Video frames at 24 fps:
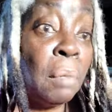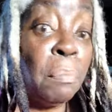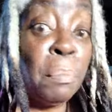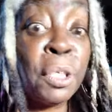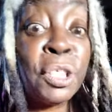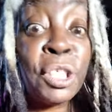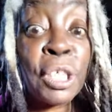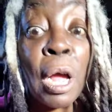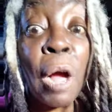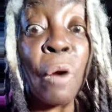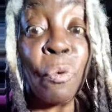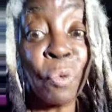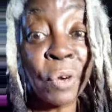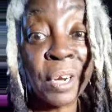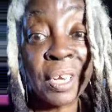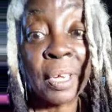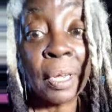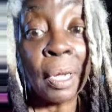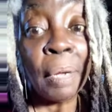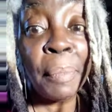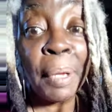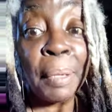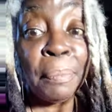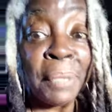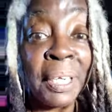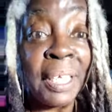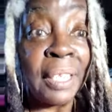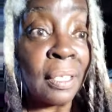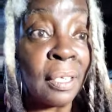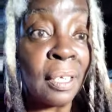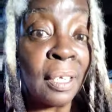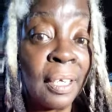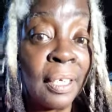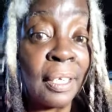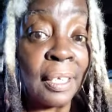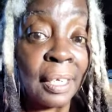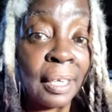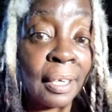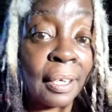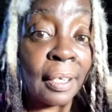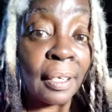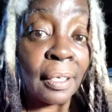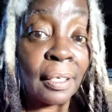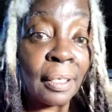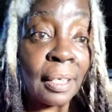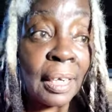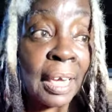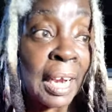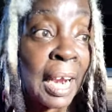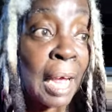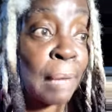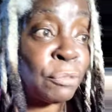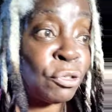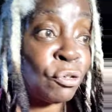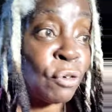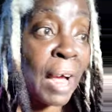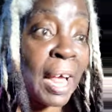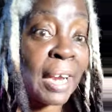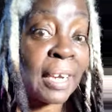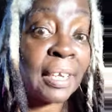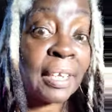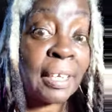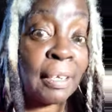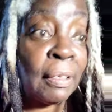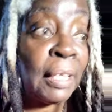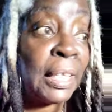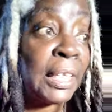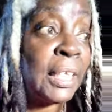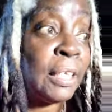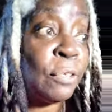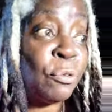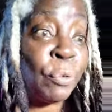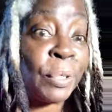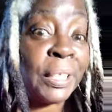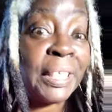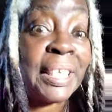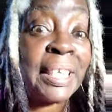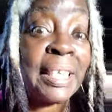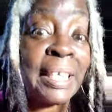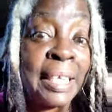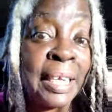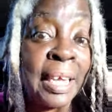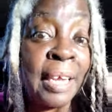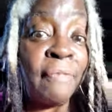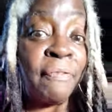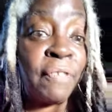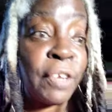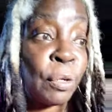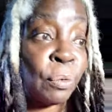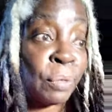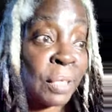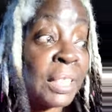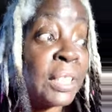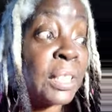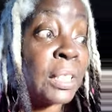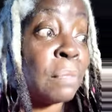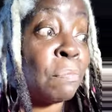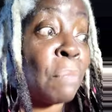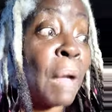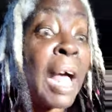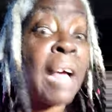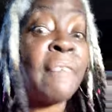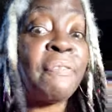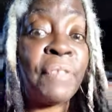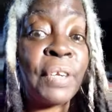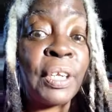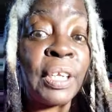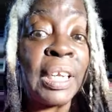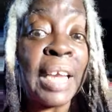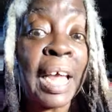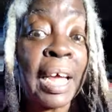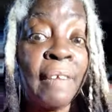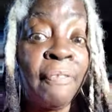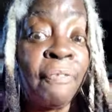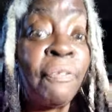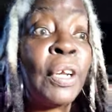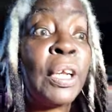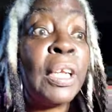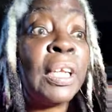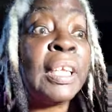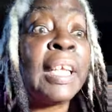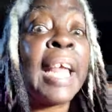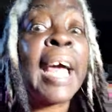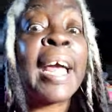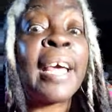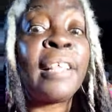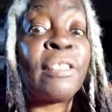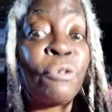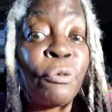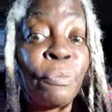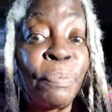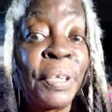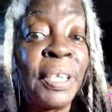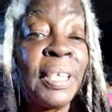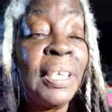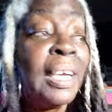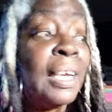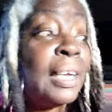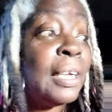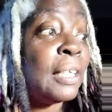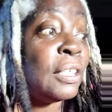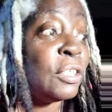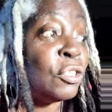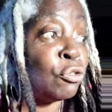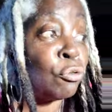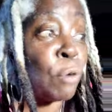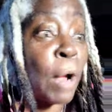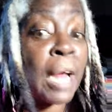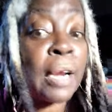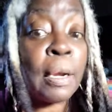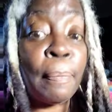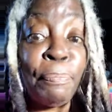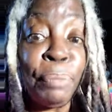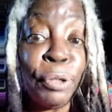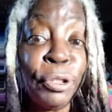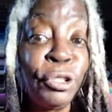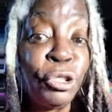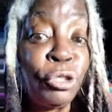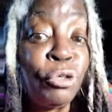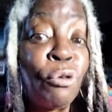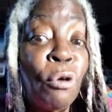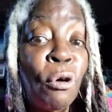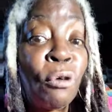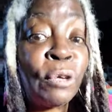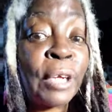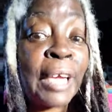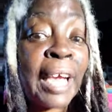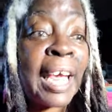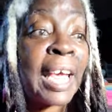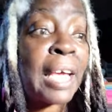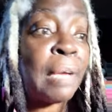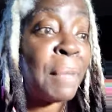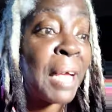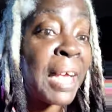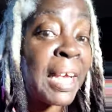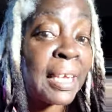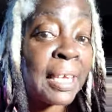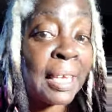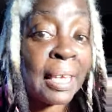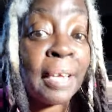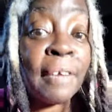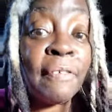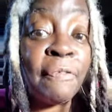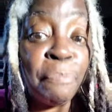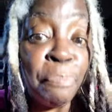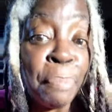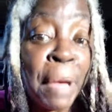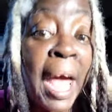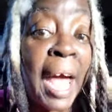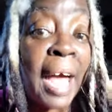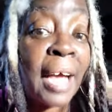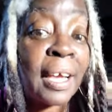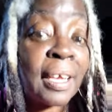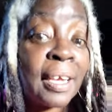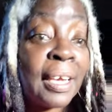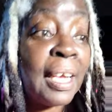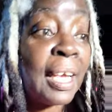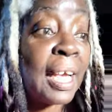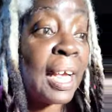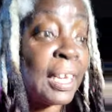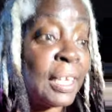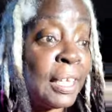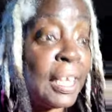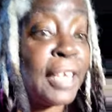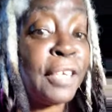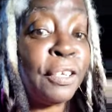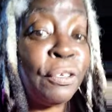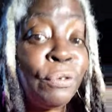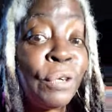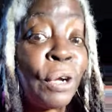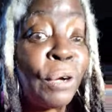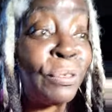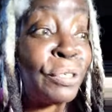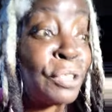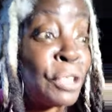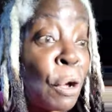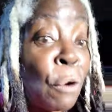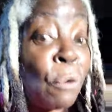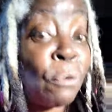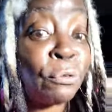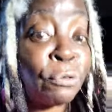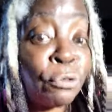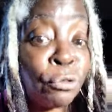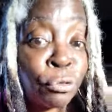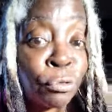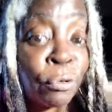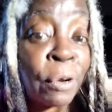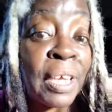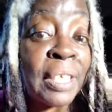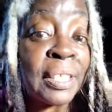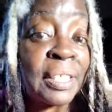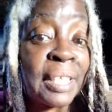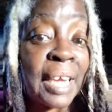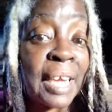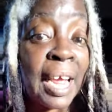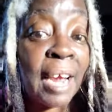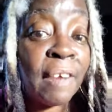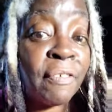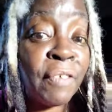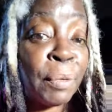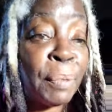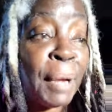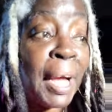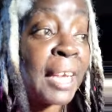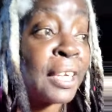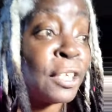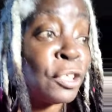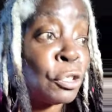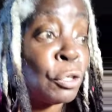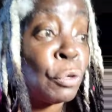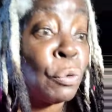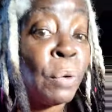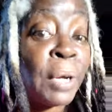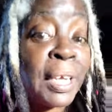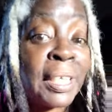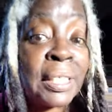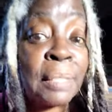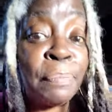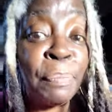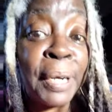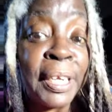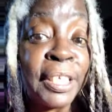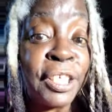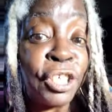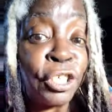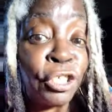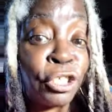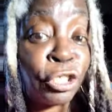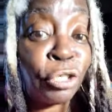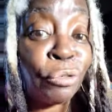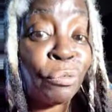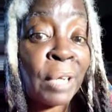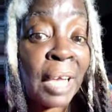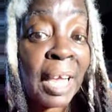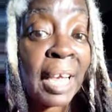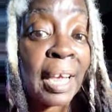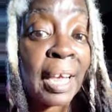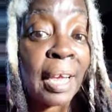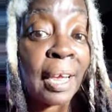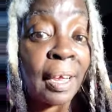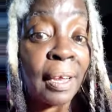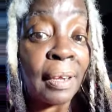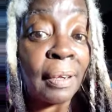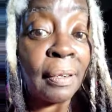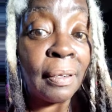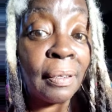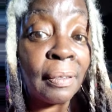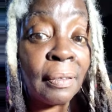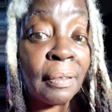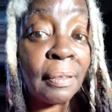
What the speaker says: But y'all want to come at me, the good kid, and I'm trying to literally give you, this is my philanthropy, trying to put you on game and give back and let you know, don't trust everybody. Do as much as you can.